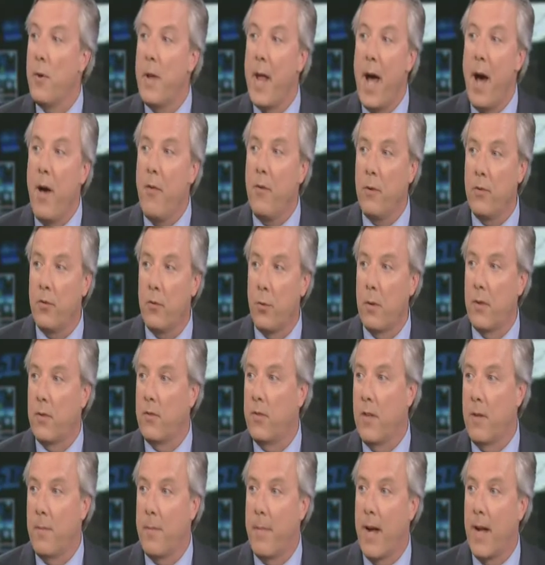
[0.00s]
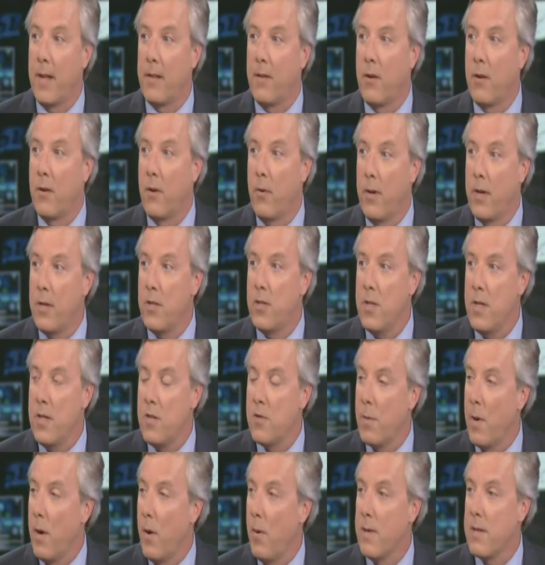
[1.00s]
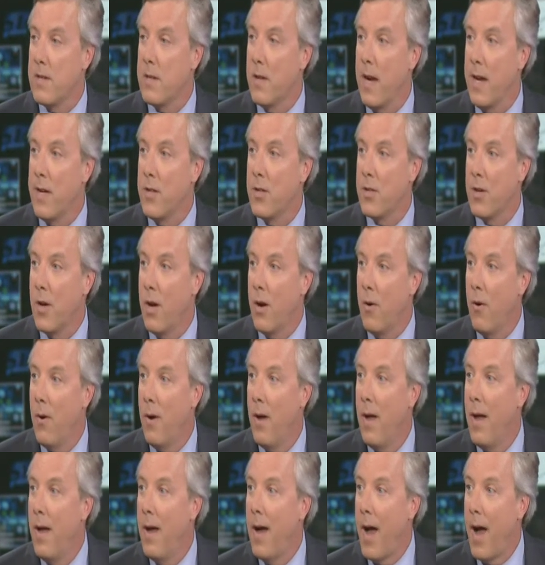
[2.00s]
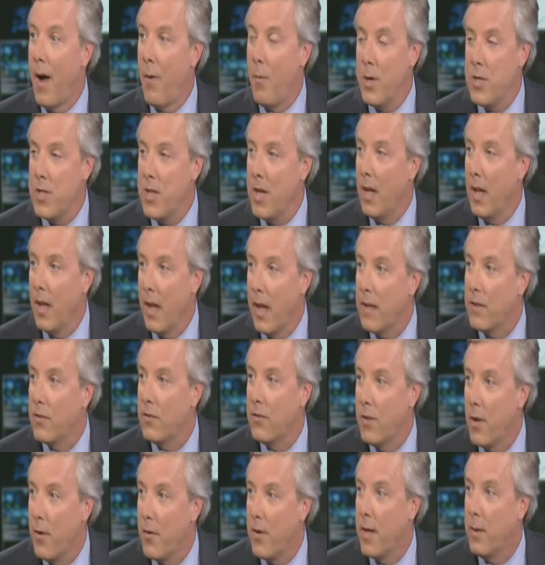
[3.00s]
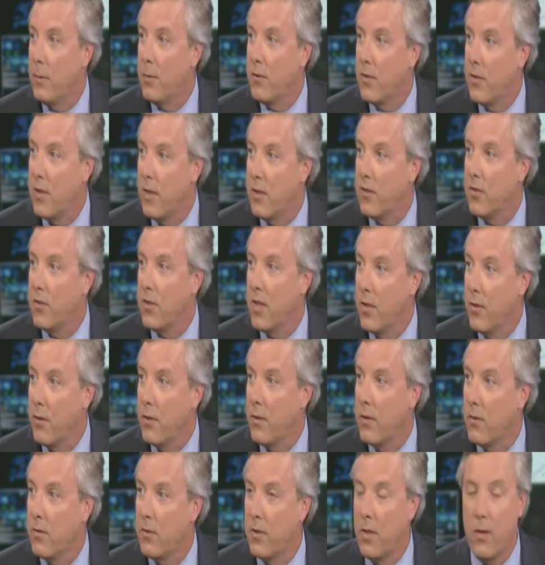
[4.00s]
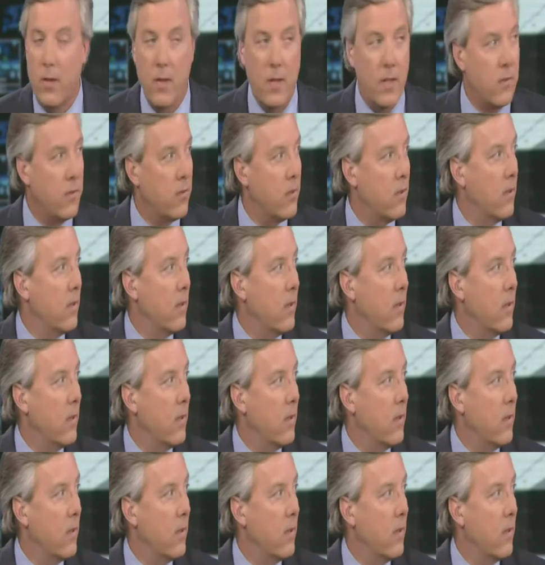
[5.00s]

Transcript: now they're sort of sitting back there going, geez, we always liked Joe. I wish he'd let us Did know he, he think he would run? serious.